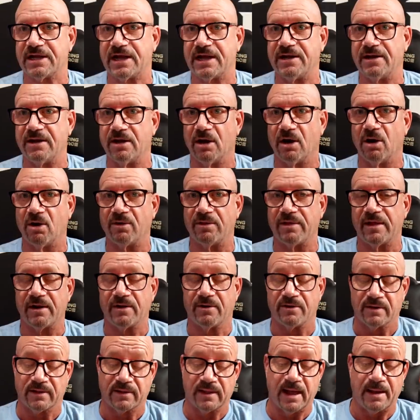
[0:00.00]
and know that
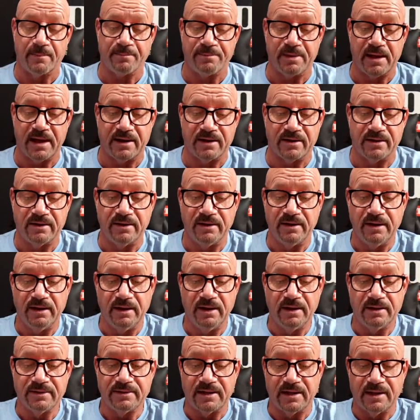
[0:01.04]
are a lot better
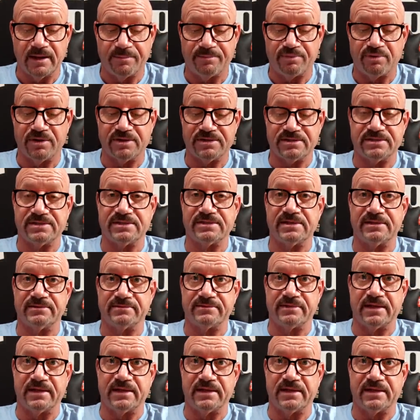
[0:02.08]
than the prisons